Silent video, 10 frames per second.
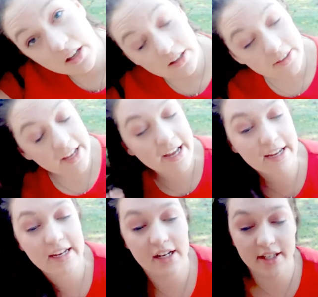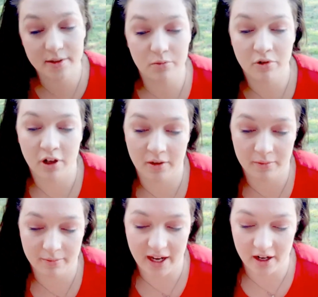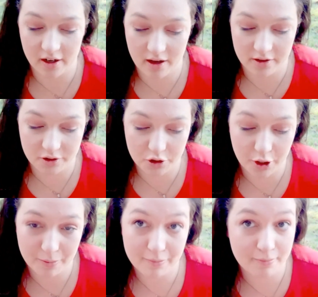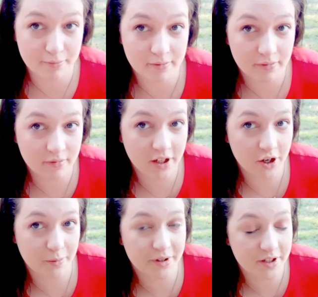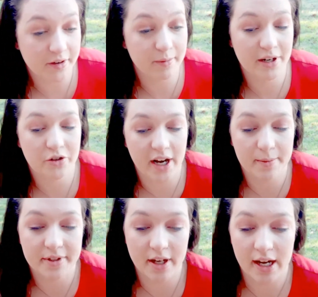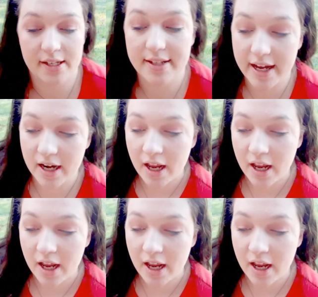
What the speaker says: that he doesn't want me to stop pursuing my dreams. So he said